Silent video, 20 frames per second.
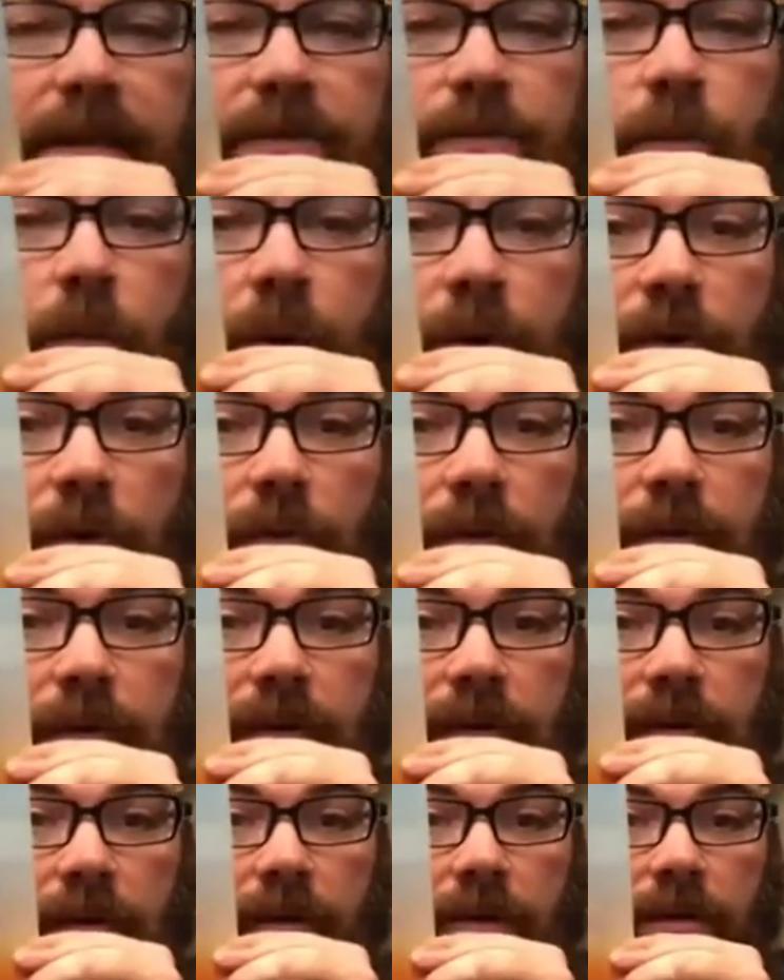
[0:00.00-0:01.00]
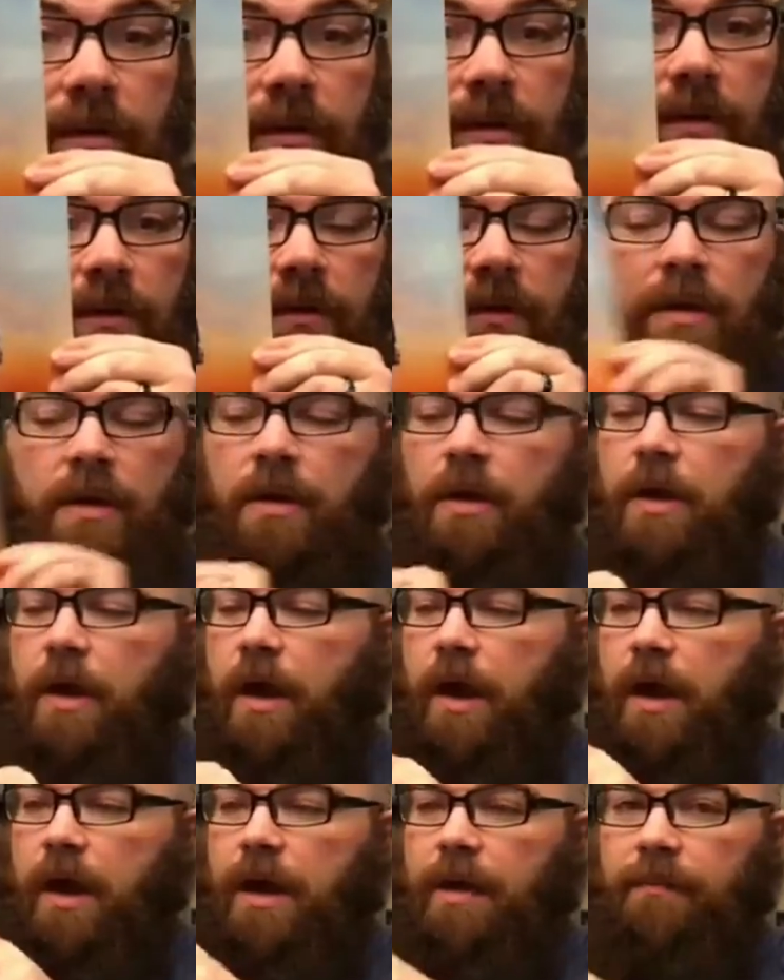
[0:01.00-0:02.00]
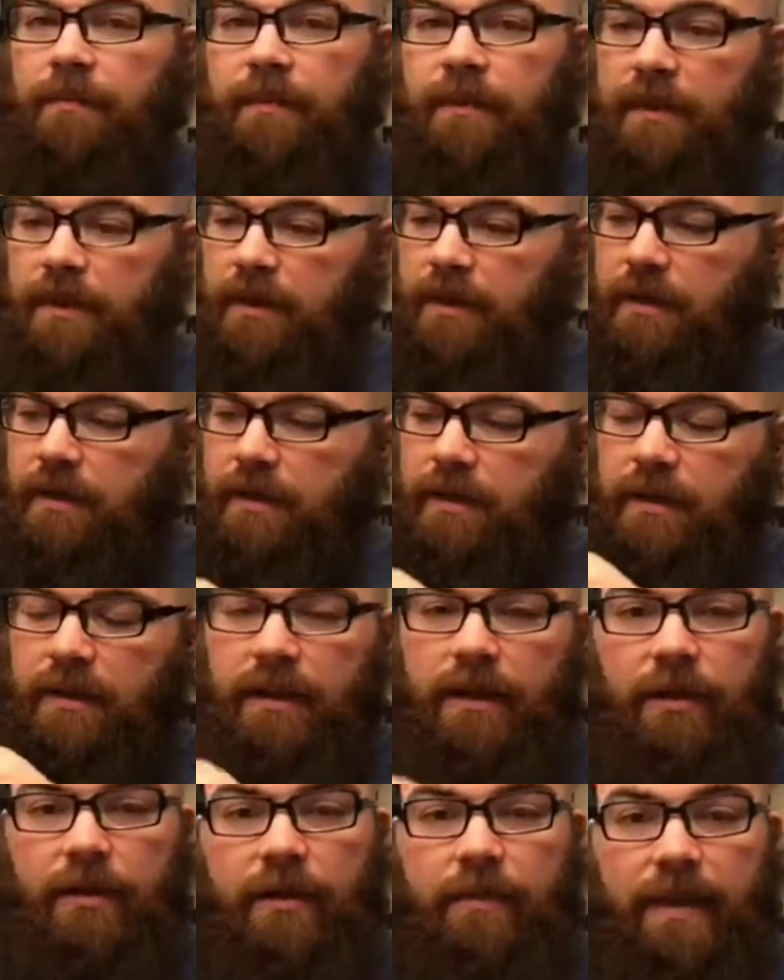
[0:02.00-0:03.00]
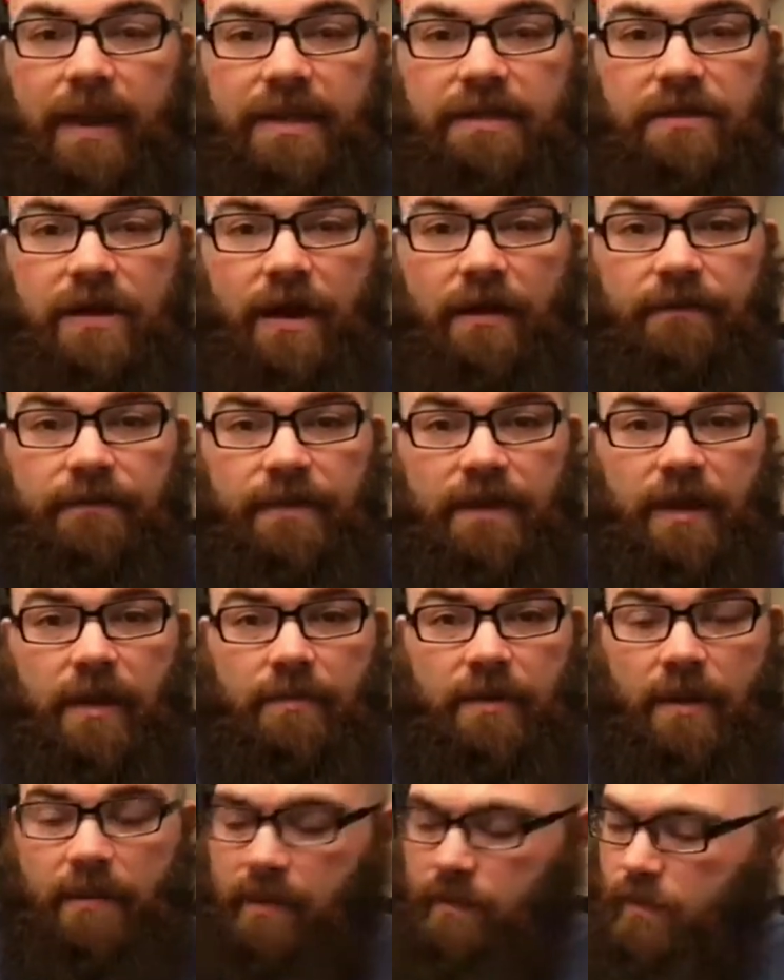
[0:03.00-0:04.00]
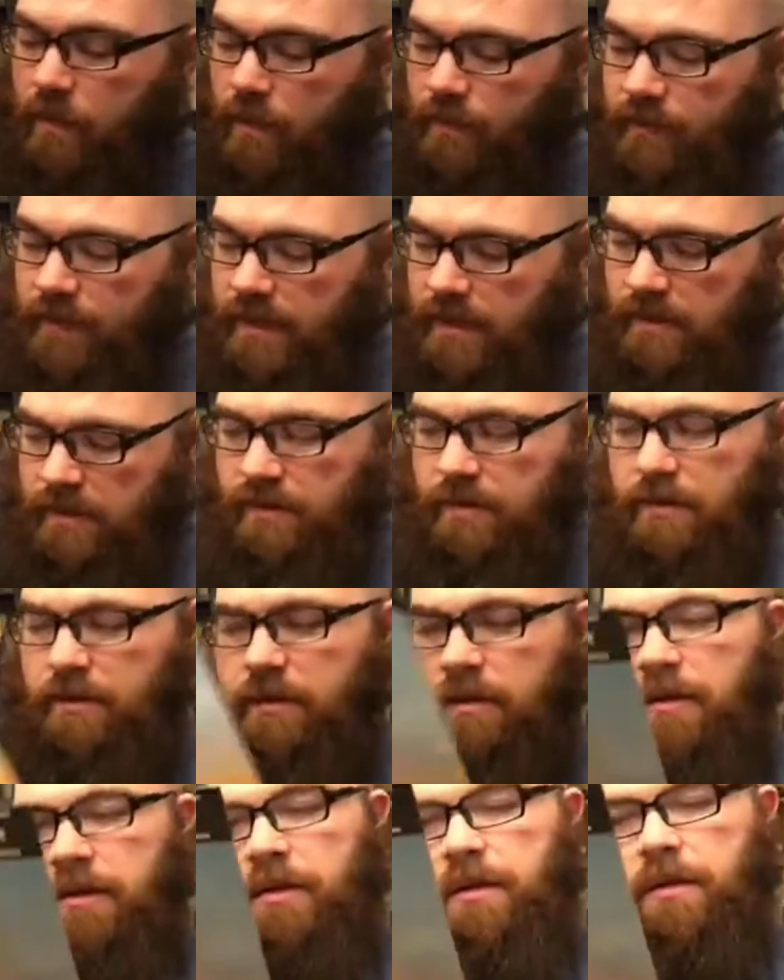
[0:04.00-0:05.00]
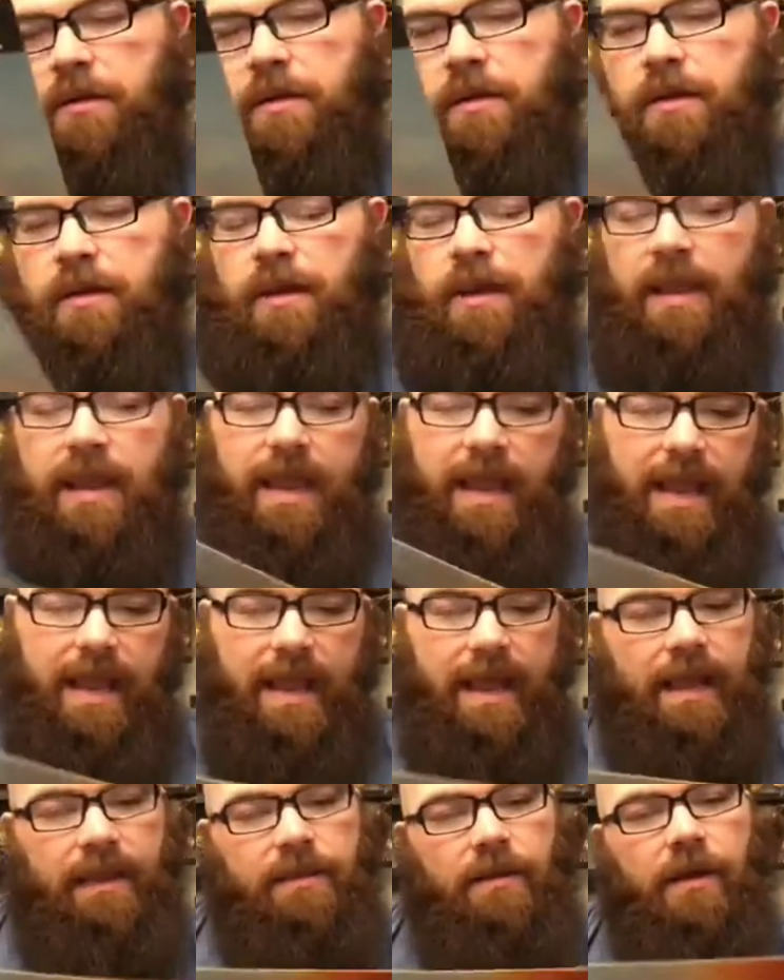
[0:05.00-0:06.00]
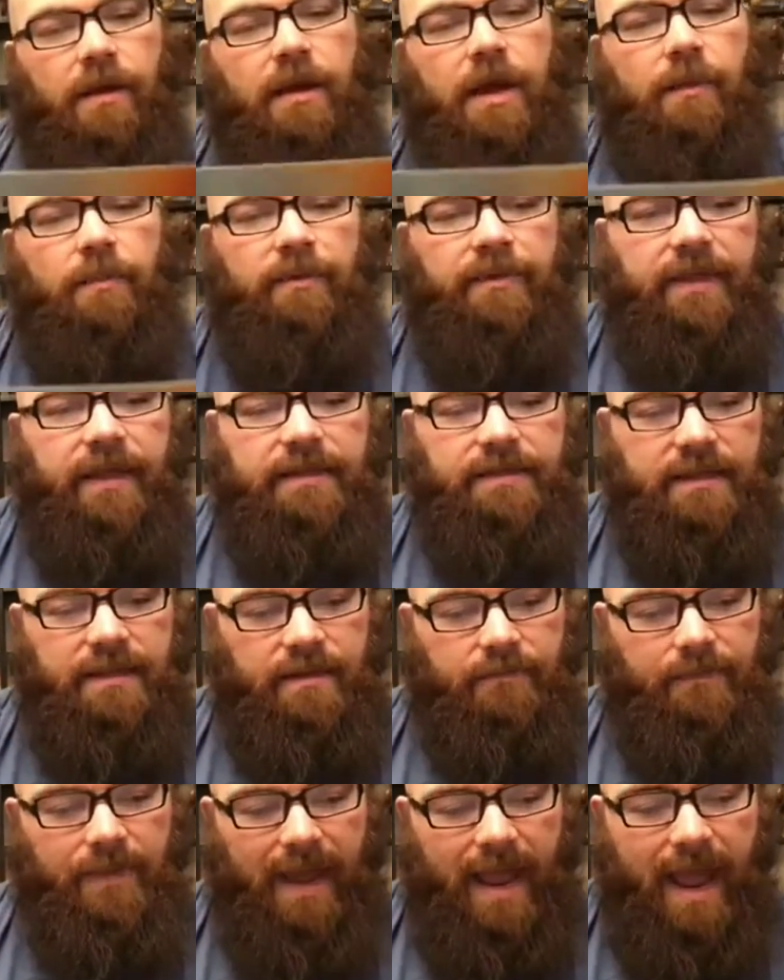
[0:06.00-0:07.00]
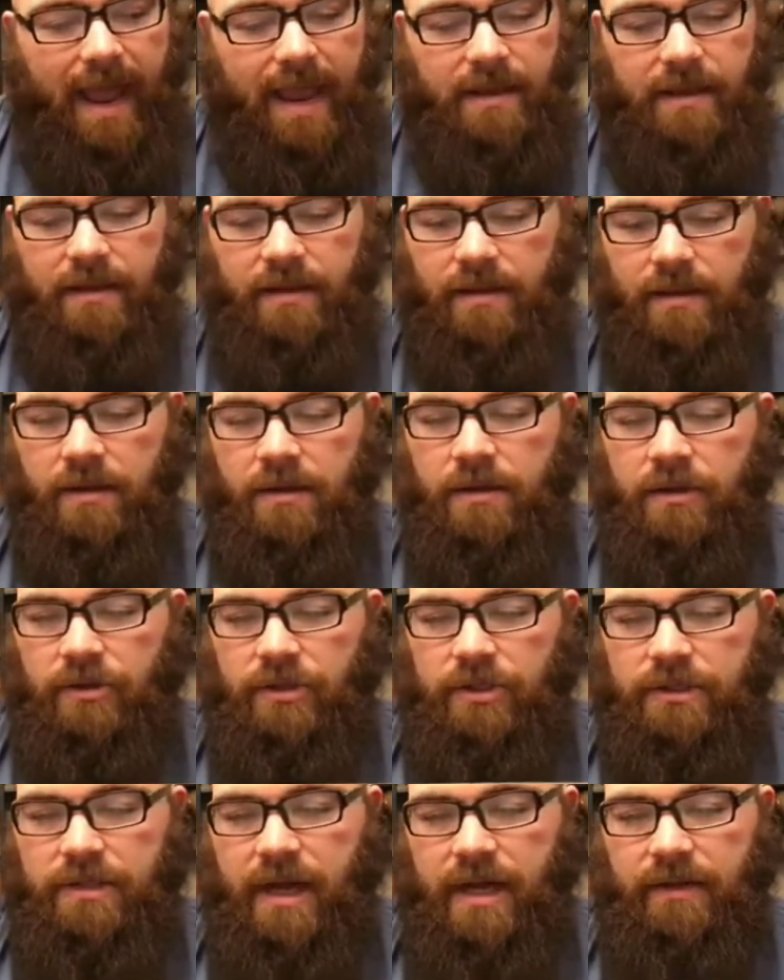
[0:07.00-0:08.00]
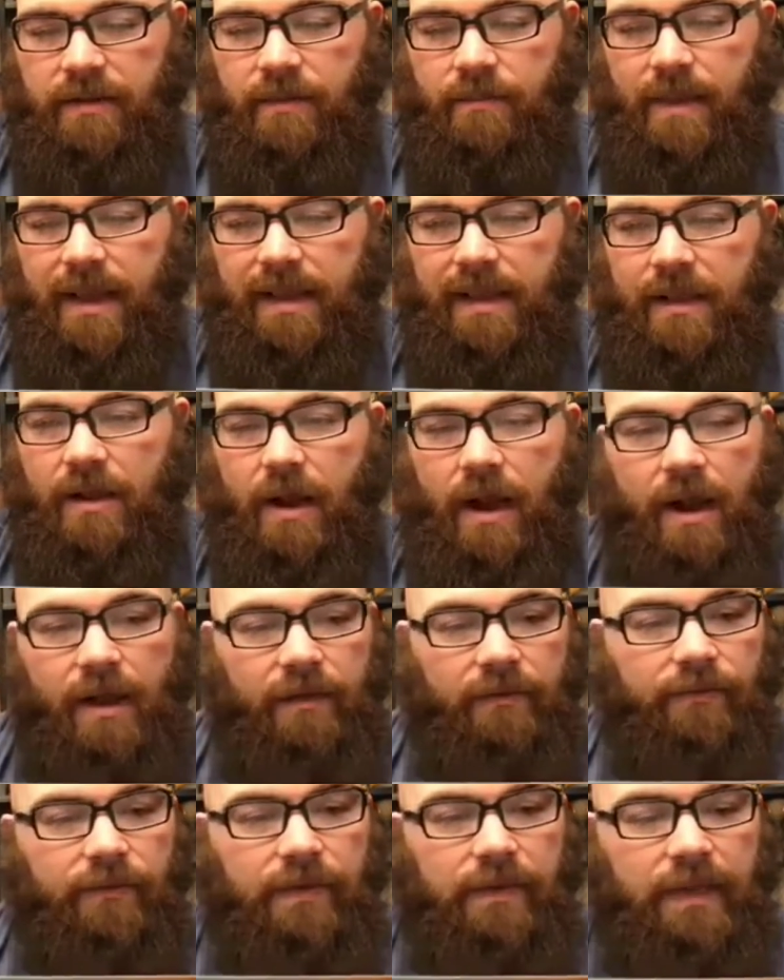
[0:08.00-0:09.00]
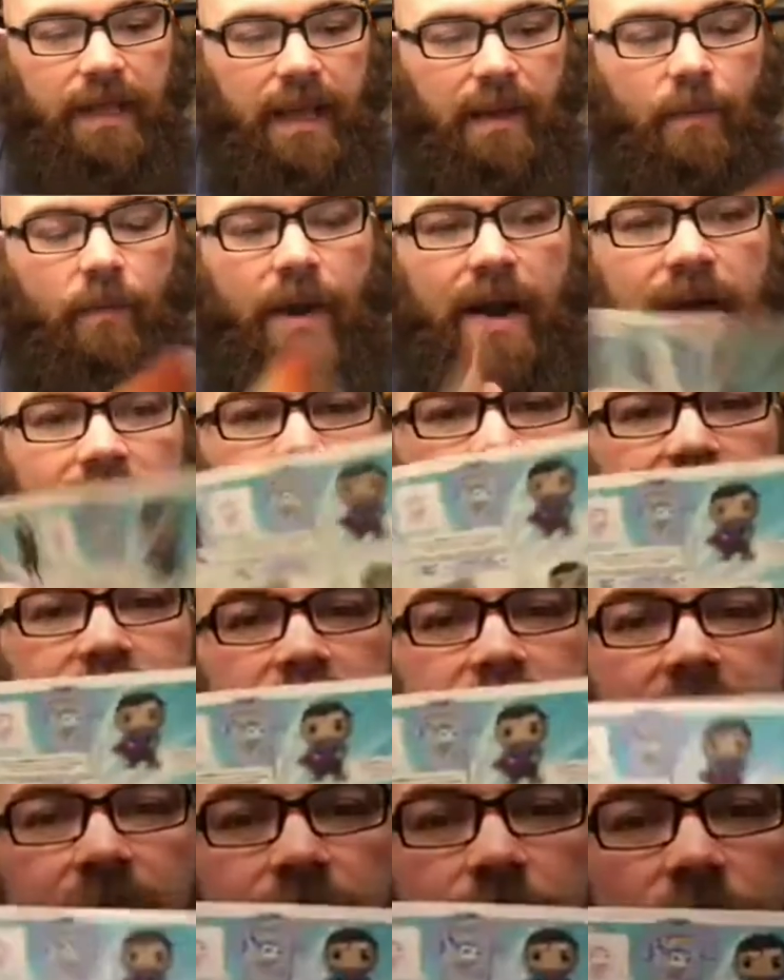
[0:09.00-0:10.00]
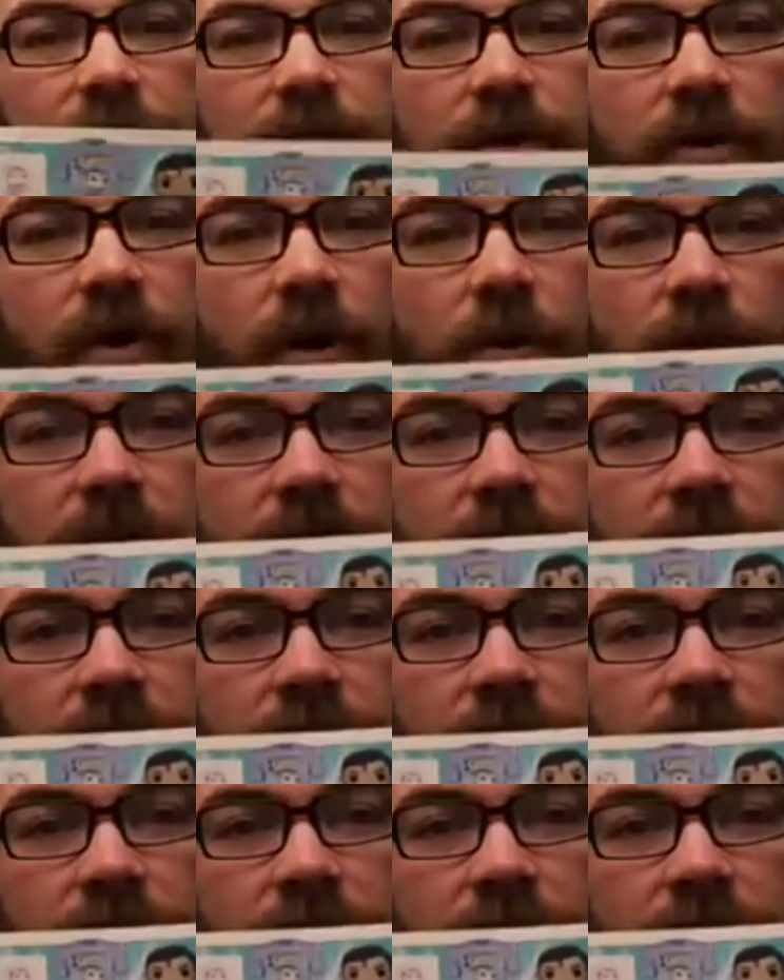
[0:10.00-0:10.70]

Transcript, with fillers: Wonder Woman. Um, clearly based off the upcoming movie and a couple things on the back. Just kind of the making of and, and why they decided what to go with.